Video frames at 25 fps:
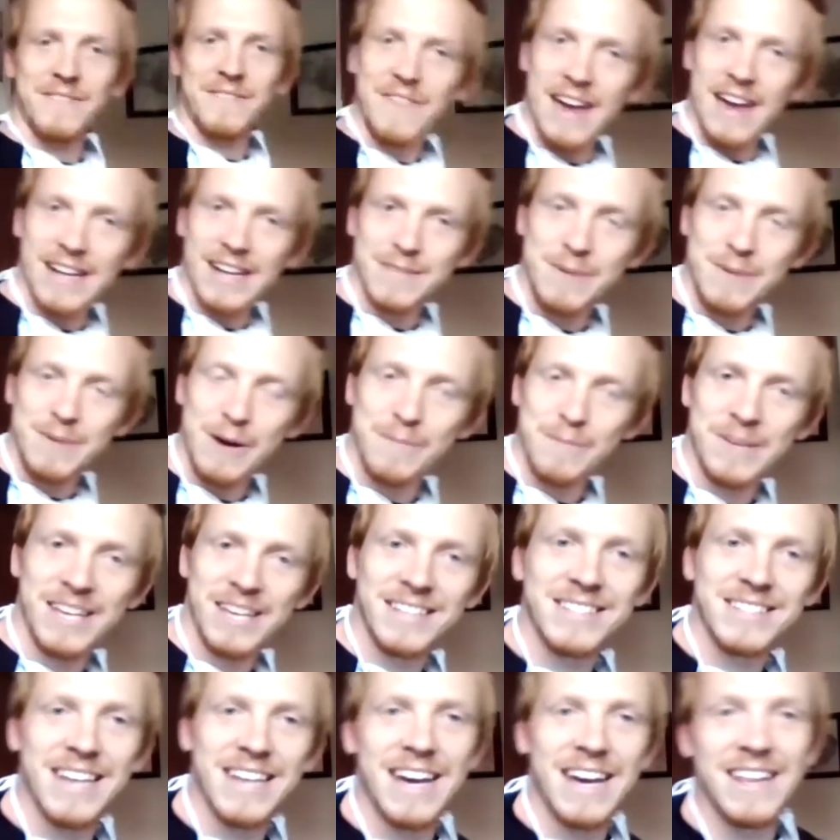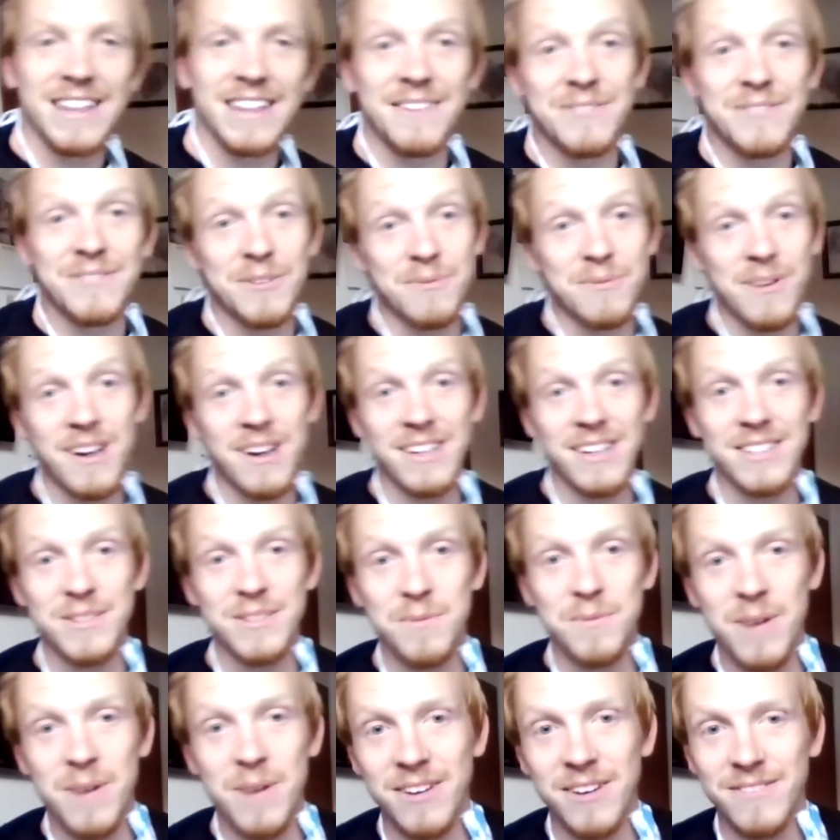fact about me is I love to run as
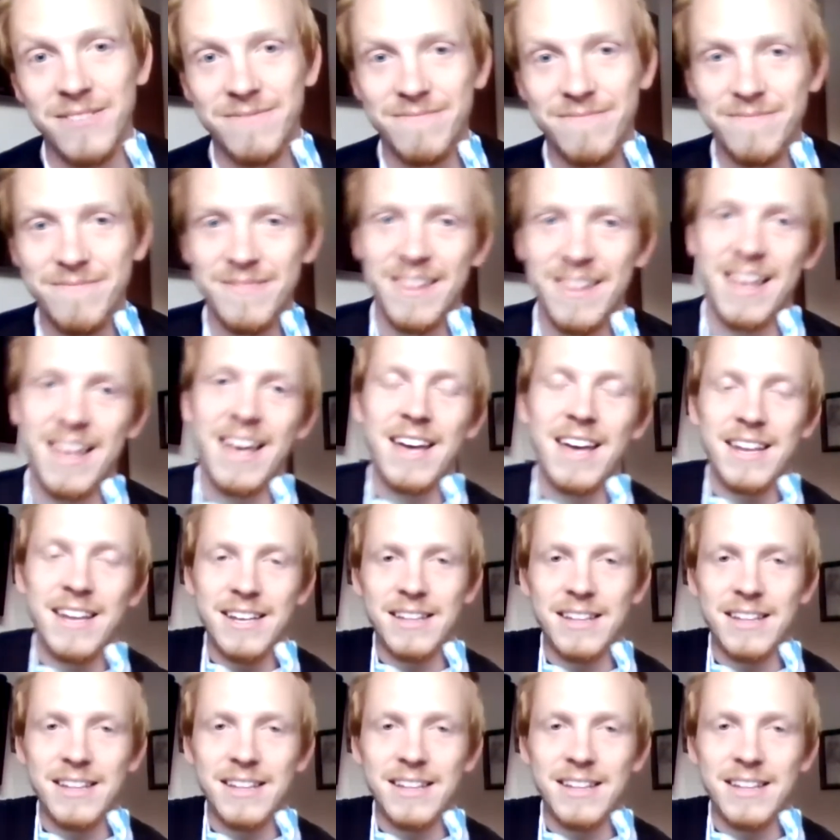well. Now